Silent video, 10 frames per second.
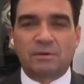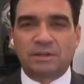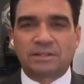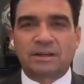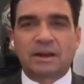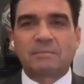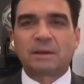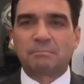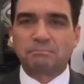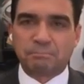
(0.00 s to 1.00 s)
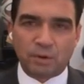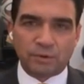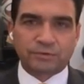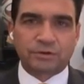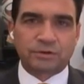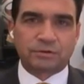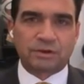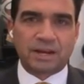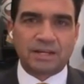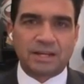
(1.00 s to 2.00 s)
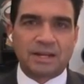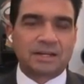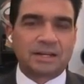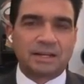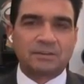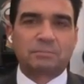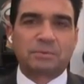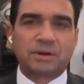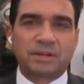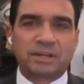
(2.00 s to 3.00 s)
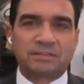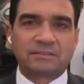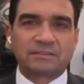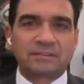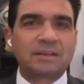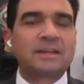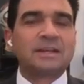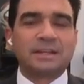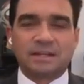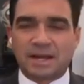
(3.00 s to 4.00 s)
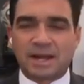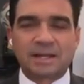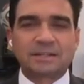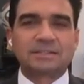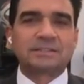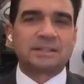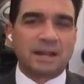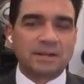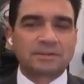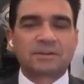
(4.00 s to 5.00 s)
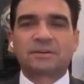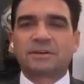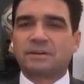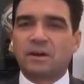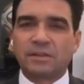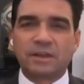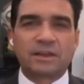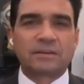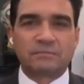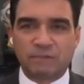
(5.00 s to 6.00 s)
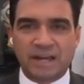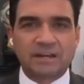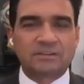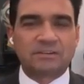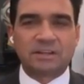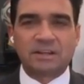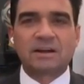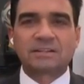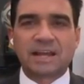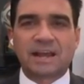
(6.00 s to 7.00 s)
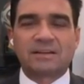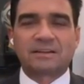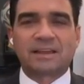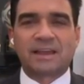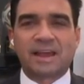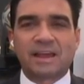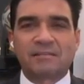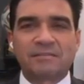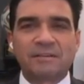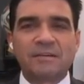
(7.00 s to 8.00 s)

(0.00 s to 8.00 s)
Well, it's time to bolster Trae Young and his brilliance and Collins and Hunter and all the other Reddish, the young talent they have